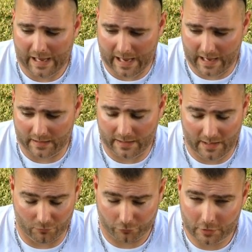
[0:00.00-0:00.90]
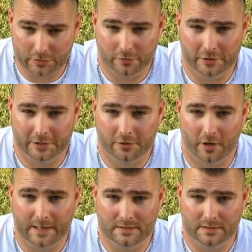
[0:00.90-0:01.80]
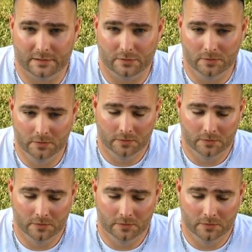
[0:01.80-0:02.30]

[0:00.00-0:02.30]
at a really, really great deal.